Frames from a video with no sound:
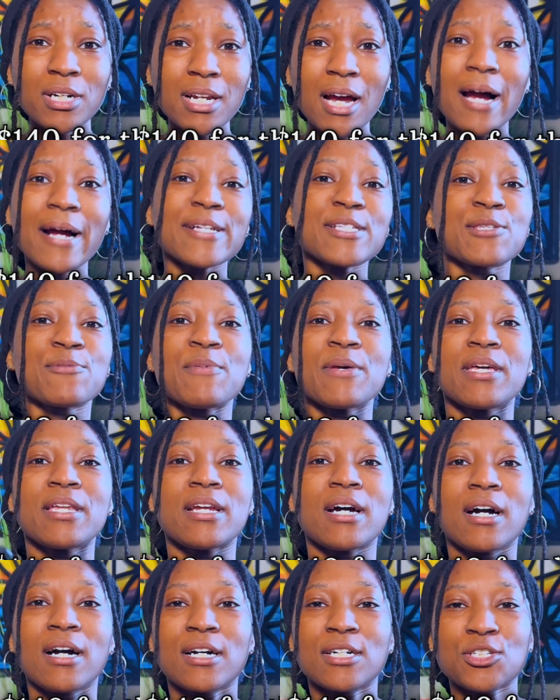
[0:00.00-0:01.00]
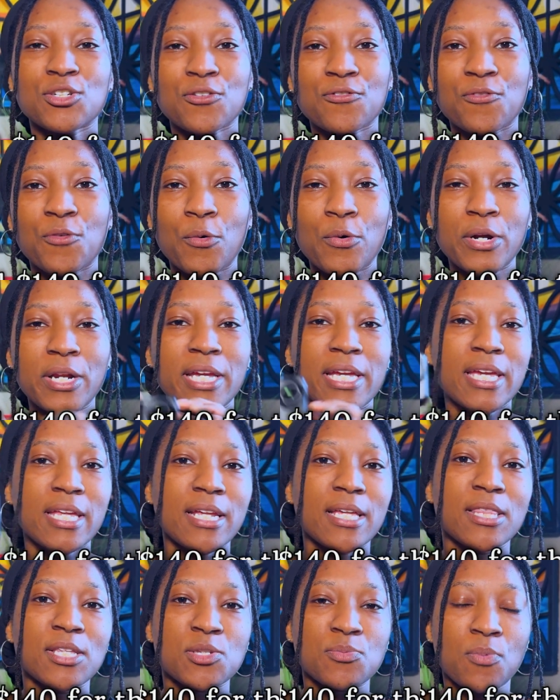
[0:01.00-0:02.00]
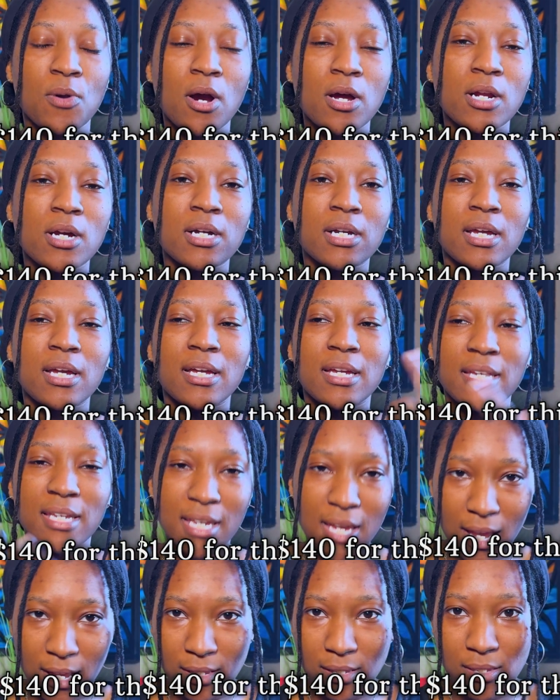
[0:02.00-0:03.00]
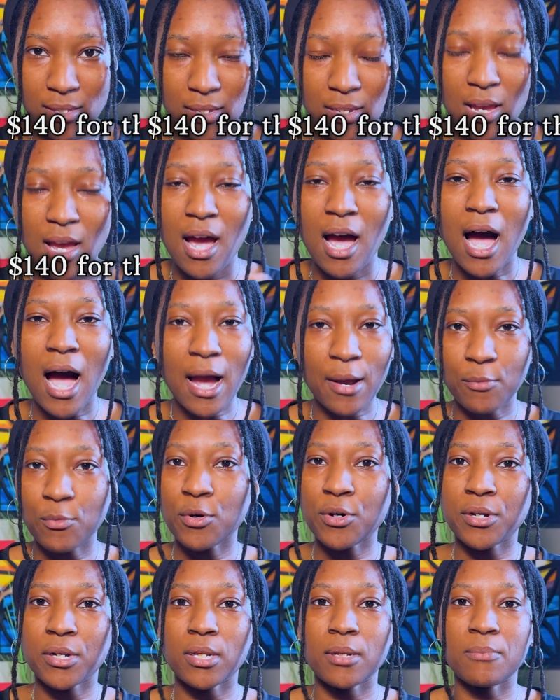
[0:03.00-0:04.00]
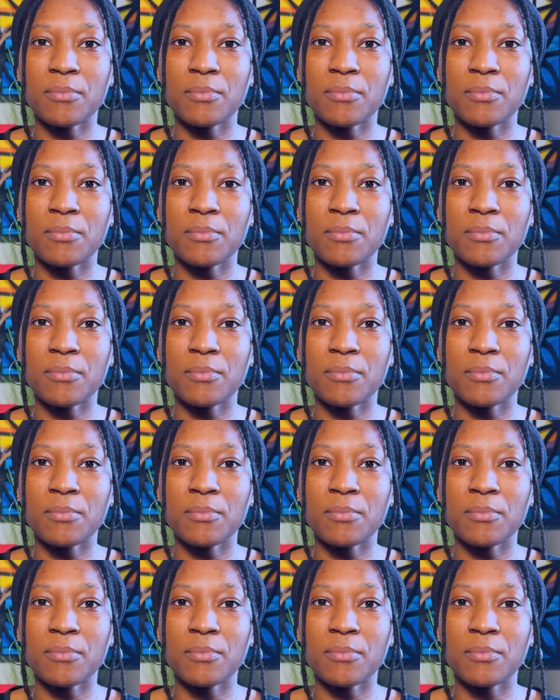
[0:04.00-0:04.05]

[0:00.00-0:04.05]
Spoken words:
I spend $140 getting this product? Yes, I would,